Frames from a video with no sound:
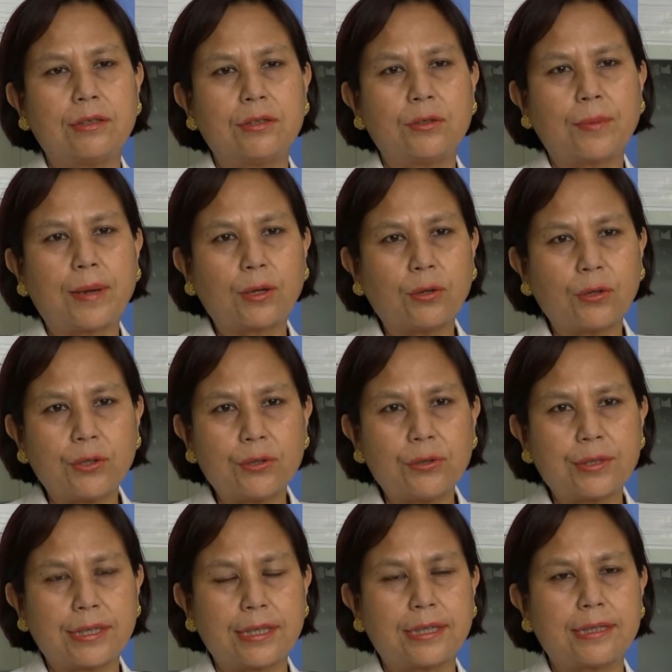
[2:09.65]
tobacco
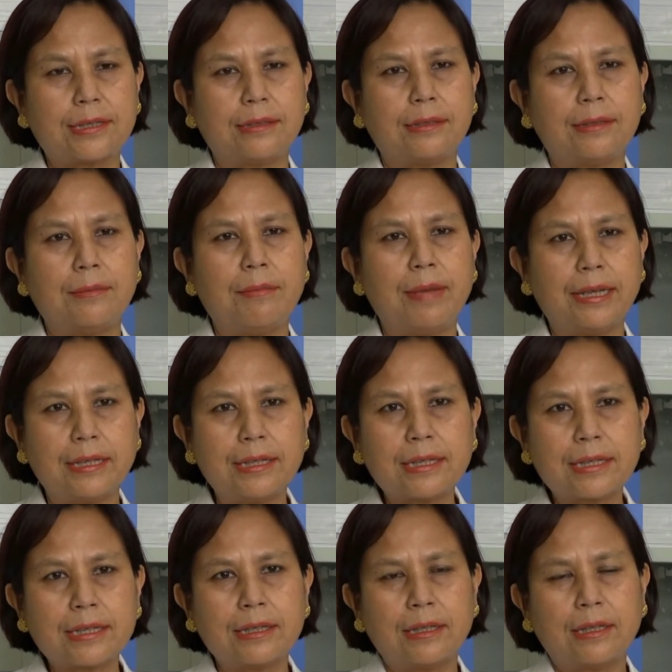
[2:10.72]
use is a
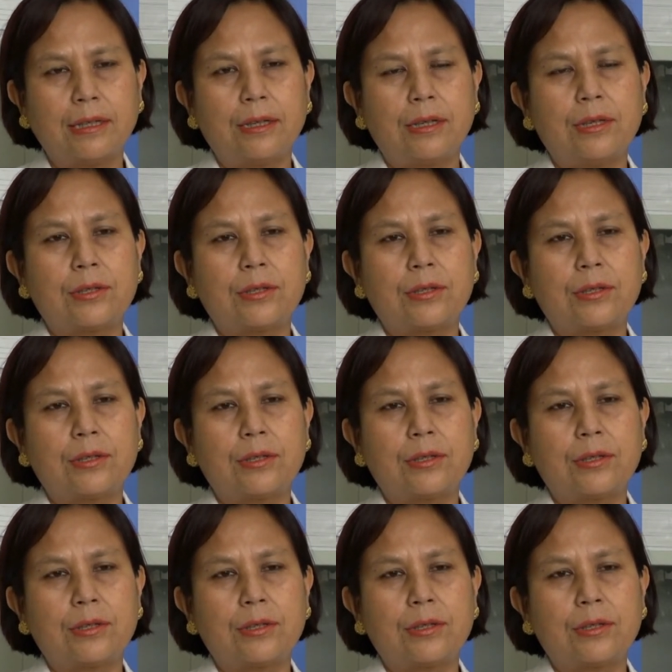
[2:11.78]
menace.